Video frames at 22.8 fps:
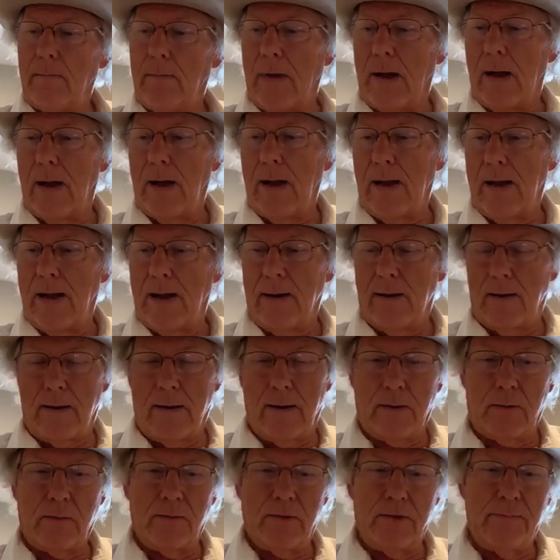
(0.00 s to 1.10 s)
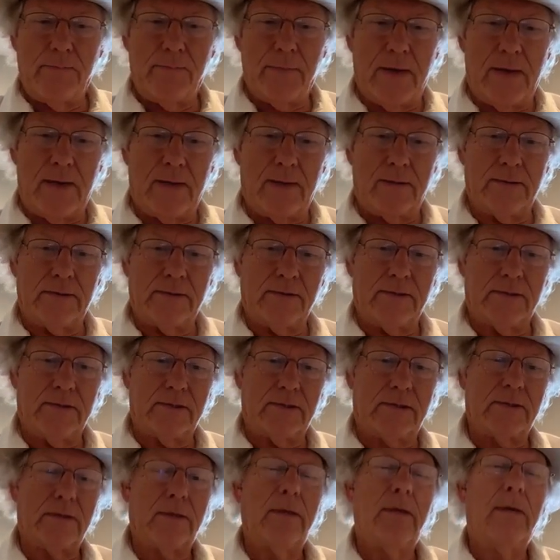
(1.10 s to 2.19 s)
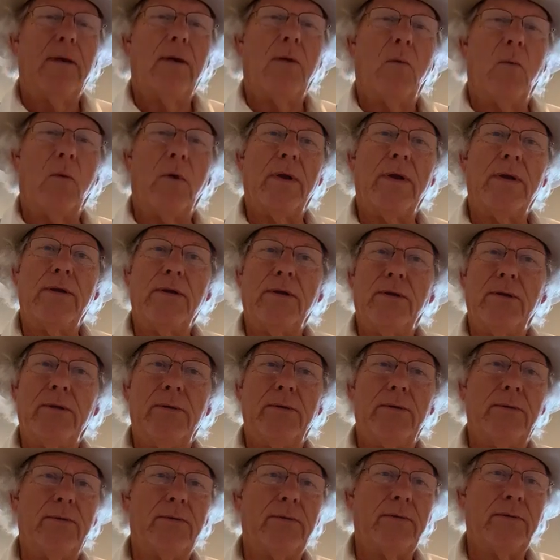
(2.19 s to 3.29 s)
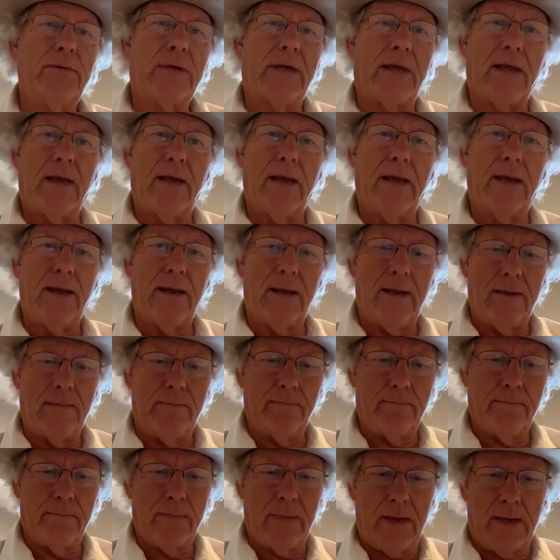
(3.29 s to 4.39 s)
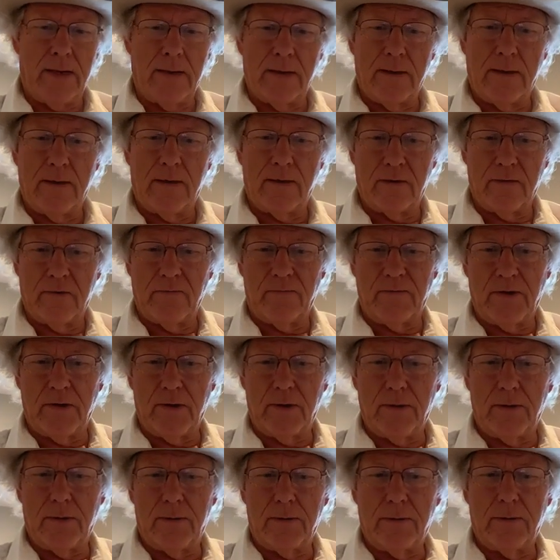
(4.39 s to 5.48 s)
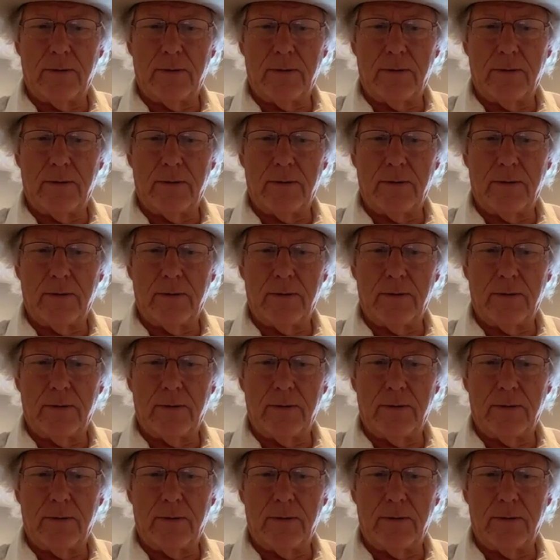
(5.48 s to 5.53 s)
My heart would bounce when you came into view.